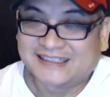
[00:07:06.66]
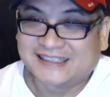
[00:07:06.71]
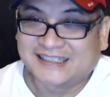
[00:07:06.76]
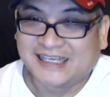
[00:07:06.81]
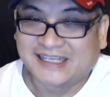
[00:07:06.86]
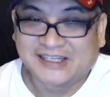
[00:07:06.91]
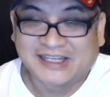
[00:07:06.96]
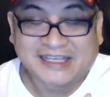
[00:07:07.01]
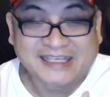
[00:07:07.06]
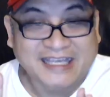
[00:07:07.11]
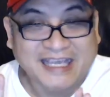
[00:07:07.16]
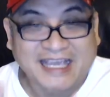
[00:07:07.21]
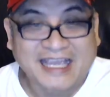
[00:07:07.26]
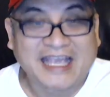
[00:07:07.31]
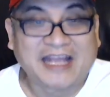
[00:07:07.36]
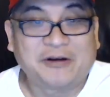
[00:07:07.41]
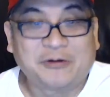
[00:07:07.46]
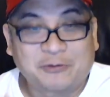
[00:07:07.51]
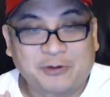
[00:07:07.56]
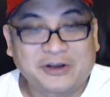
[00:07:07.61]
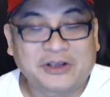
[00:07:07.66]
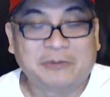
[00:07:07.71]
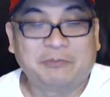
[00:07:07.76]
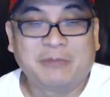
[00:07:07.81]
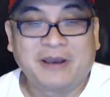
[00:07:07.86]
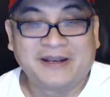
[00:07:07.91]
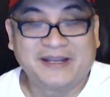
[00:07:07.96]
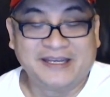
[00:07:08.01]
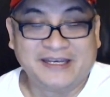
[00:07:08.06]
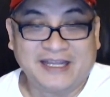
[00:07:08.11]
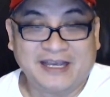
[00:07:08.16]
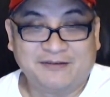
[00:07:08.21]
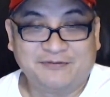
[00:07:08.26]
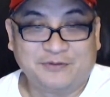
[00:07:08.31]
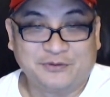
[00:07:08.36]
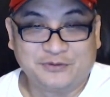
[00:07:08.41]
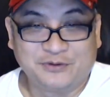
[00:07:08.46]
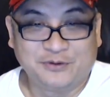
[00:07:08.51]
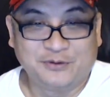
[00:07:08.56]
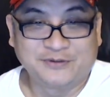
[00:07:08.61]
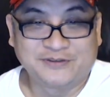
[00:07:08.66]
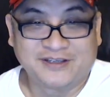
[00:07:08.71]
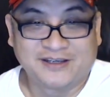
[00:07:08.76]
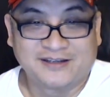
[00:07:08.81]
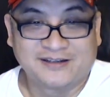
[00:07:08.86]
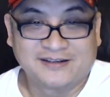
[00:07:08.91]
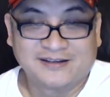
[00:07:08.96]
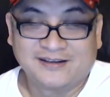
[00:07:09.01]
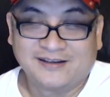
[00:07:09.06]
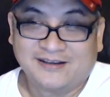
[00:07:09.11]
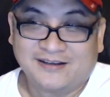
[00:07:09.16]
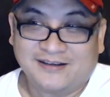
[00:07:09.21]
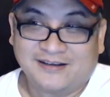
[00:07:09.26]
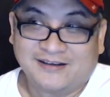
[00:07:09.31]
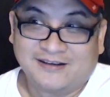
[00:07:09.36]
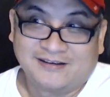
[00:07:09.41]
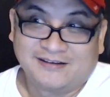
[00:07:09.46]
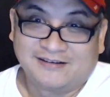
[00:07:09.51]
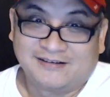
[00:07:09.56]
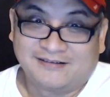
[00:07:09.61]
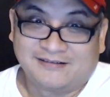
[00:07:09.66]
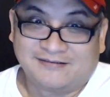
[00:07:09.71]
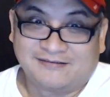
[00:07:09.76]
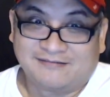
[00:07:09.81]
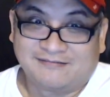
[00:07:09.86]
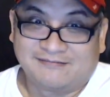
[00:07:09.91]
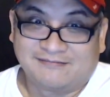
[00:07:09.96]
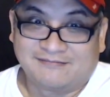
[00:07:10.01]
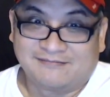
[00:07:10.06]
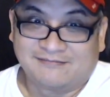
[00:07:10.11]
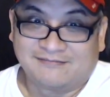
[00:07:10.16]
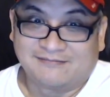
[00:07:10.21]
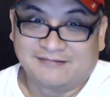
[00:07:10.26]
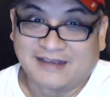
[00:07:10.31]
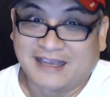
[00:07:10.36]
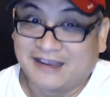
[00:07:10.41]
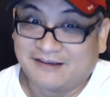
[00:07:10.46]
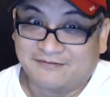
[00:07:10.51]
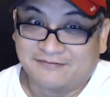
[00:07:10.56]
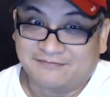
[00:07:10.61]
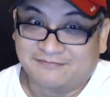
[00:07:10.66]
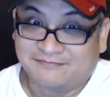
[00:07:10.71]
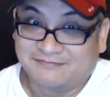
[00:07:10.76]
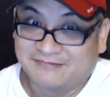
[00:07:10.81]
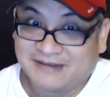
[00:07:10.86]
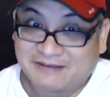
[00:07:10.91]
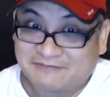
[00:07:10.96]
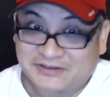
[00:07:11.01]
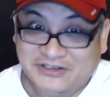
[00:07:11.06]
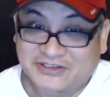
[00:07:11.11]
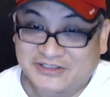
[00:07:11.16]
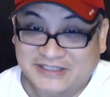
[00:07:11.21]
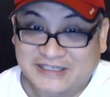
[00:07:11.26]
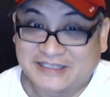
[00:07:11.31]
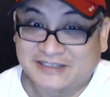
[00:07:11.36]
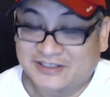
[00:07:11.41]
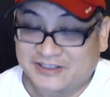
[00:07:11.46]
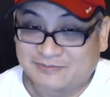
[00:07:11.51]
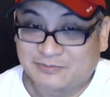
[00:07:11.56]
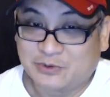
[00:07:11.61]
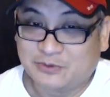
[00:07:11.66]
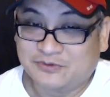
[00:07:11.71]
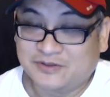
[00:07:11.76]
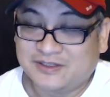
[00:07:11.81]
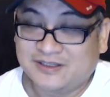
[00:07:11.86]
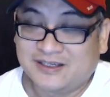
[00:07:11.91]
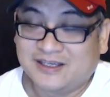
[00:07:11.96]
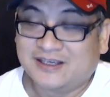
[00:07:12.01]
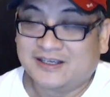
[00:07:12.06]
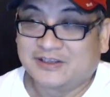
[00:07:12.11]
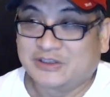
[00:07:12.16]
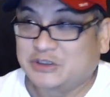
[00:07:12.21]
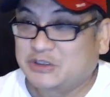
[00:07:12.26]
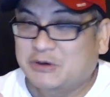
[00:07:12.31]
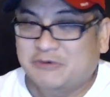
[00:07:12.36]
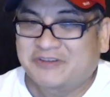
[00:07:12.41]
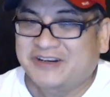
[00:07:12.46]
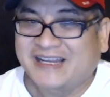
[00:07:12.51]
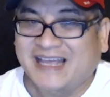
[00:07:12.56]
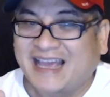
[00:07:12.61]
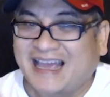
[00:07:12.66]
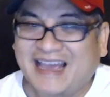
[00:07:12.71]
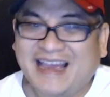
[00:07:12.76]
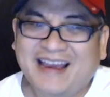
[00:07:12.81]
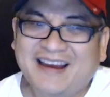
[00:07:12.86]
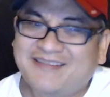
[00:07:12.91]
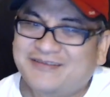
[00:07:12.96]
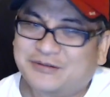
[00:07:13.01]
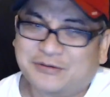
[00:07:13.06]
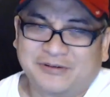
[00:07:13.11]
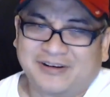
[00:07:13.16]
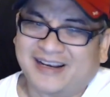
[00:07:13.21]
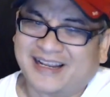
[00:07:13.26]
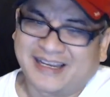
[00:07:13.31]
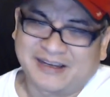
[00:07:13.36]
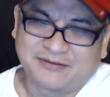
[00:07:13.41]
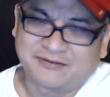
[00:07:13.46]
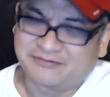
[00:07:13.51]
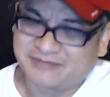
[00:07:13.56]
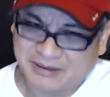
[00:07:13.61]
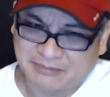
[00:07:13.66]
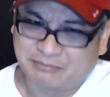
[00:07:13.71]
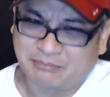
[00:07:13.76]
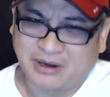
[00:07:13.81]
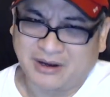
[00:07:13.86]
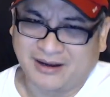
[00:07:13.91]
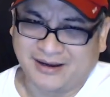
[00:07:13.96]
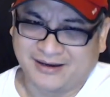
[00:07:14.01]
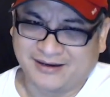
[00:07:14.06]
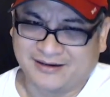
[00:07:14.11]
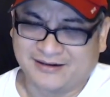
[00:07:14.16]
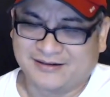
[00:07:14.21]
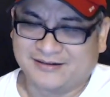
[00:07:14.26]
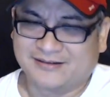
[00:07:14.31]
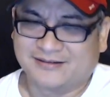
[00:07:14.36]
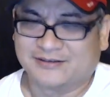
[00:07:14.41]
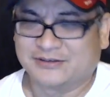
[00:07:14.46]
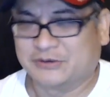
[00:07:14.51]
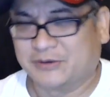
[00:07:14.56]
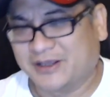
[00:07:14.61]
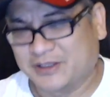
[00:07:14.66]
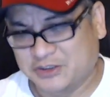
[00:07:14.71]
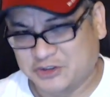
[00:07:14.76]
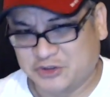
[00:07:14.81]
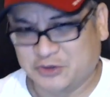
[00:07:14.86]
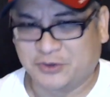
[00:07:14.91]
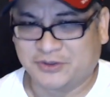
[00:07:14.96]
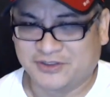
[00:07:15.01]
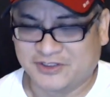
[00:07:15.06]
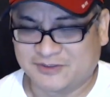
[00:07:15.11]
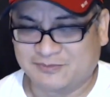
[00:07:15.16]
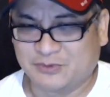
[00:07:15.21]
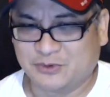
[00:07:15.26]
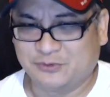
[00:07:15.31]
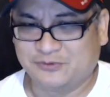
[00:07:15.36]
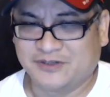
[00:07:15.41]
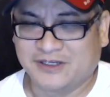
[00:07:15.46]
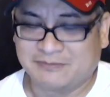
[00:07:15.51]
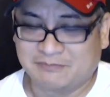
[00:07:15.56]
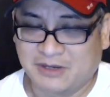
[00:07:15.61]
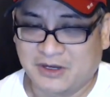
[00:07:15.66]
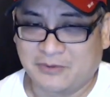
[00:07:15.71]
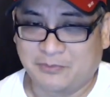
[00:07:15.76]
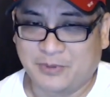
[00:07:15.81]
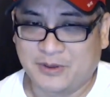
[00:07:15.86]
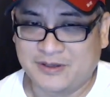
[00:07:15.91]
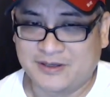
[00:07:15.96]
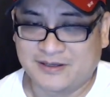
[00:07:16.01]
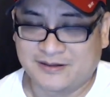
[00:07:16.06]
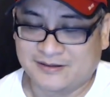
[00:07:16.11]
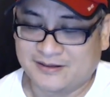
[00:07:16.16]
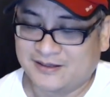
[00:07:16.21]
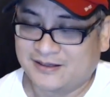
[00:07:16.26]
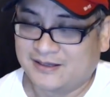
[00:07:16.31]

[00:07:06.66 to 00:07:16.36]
And I can't recommend enough for those that have never seen this movie. You don't even have to like vampire to enjoy this movie, in my opinion.